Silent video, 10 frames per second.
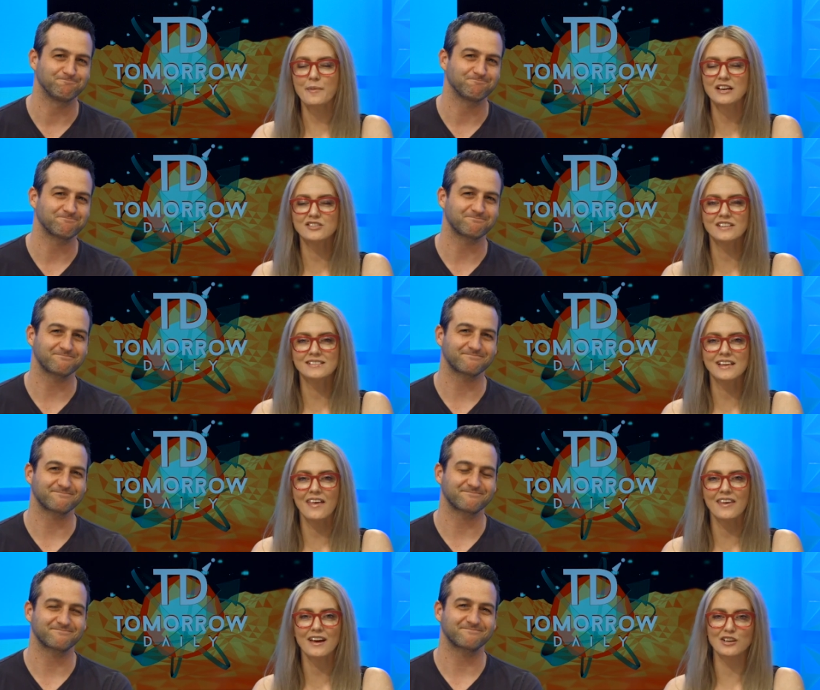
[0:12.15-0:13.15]
Speaker 1: Ashley
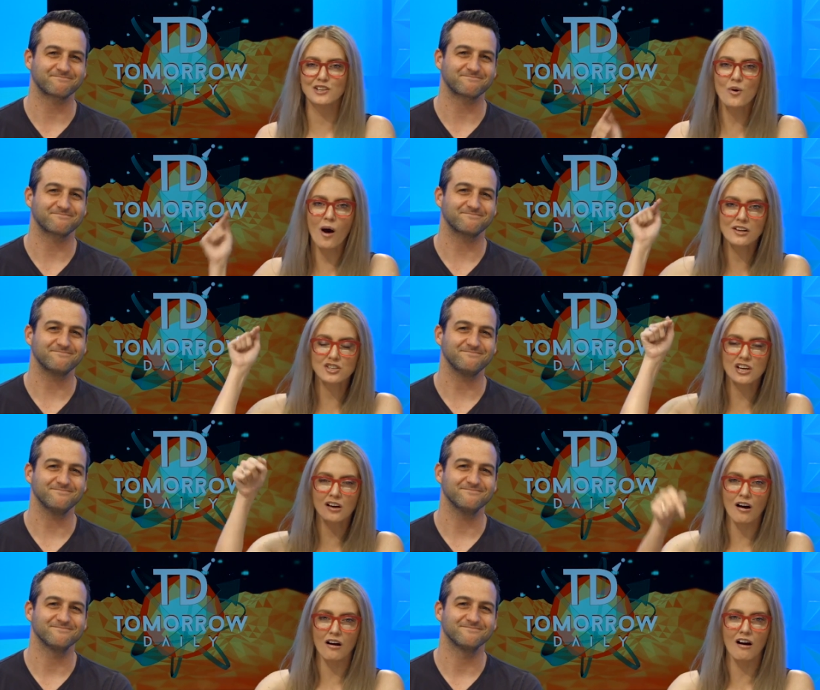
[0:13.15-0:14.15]
Esqueda. You're watching
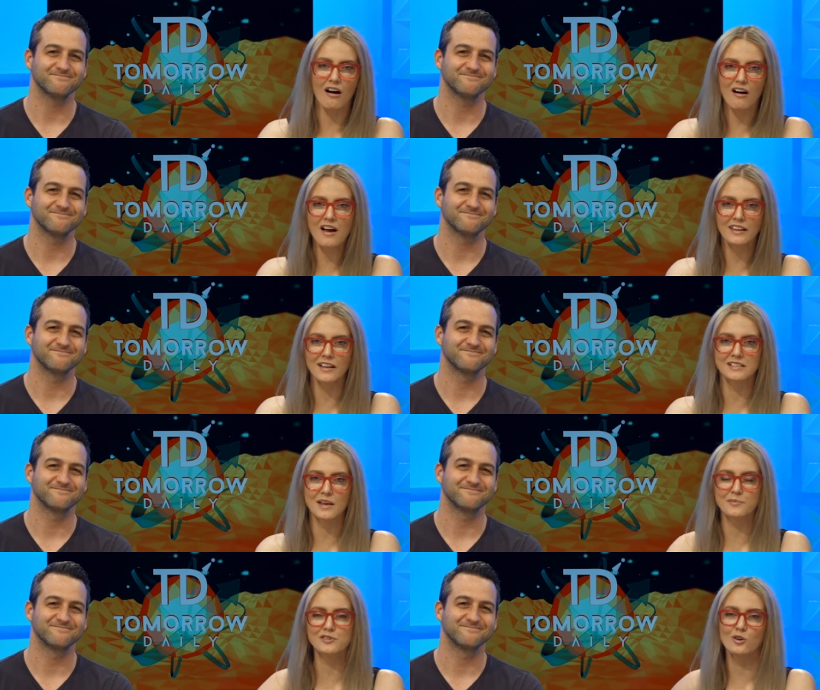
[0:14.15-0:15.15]
our headlines
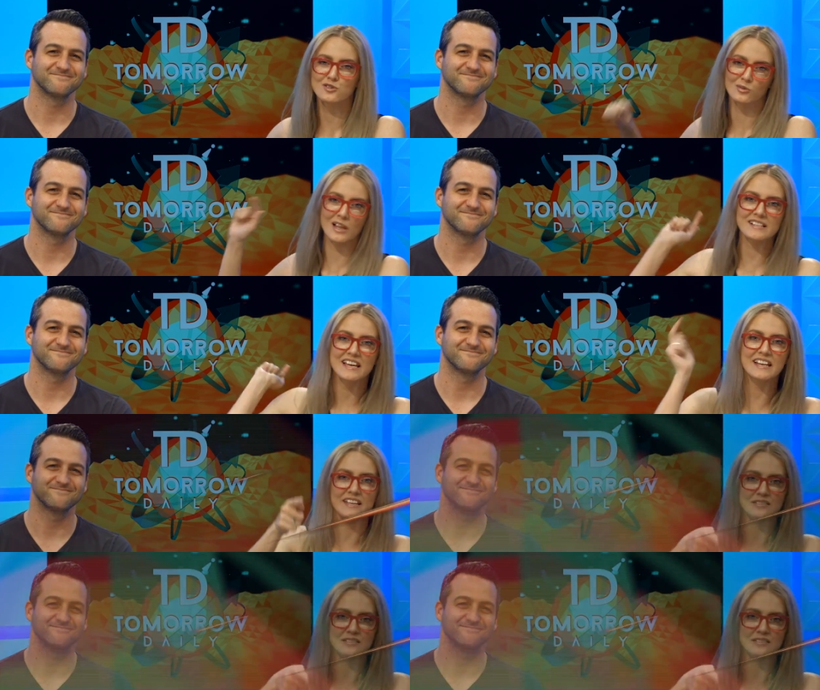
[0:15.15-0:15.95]
episode, so let's hit it.